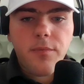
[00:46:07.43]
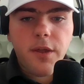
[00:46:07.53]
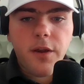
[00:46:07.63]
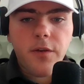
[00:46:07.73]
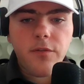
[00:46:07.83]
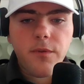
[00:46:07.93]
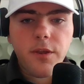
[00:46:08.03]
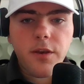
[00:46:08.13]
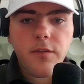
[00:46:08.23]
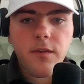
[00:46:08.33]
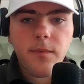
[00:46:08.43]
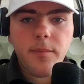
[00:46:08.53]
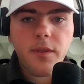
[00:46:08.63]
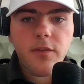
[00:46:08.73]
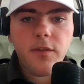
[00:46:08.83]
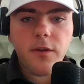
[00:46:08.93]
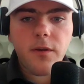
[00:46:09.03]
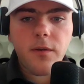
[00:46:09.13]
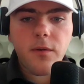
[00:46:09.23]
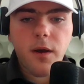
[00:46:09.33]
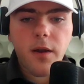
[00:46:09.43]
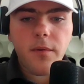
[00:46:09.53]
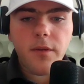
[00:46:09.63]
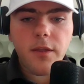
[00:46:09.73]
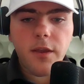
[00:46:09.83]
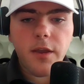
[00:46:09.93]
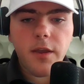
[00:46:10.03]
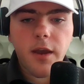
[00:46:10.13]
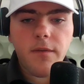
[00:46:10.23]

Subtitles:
A player who's really going to step up this year, who I really like.